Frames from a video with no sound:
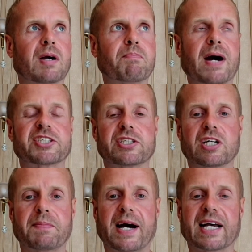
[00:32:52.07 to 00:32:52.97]
I'm
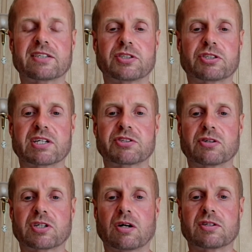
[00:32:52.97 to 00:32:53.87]
passionate about
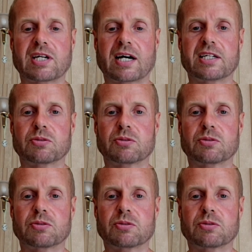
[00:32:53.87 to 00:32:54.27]
extraterrestrial contact.